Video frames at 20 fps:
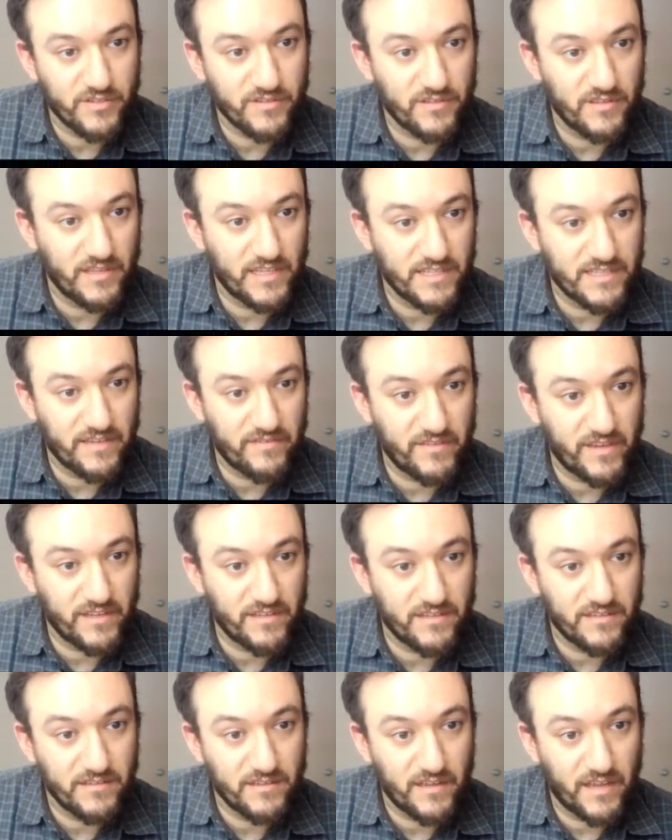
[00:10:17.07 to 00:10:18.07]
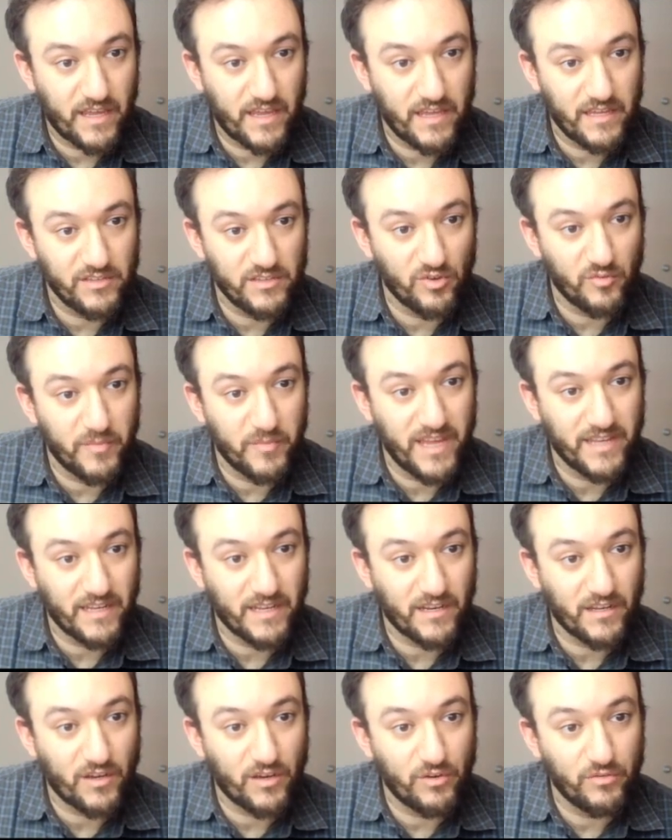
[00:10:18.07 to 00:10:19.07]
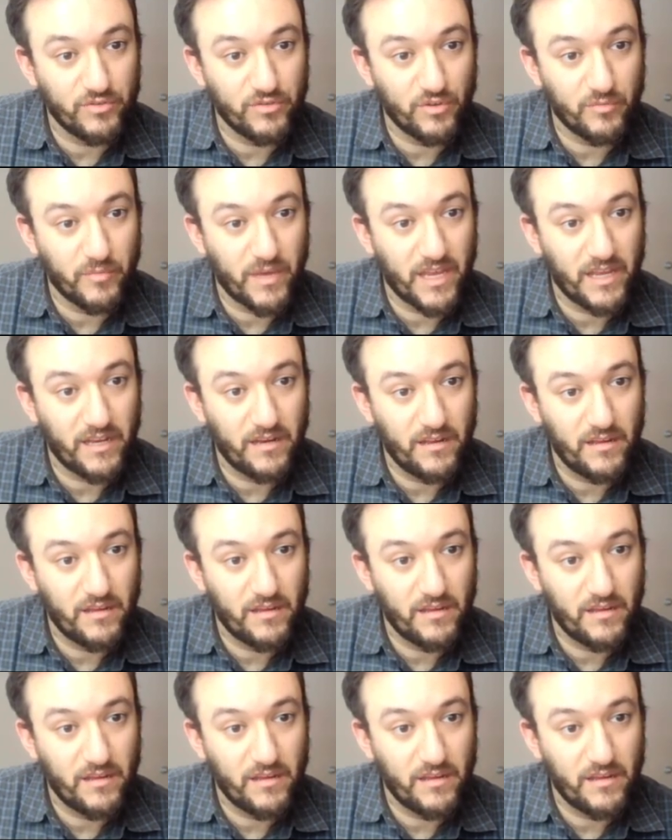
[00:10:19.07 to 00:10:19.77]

Let's give it a domain and a codomain,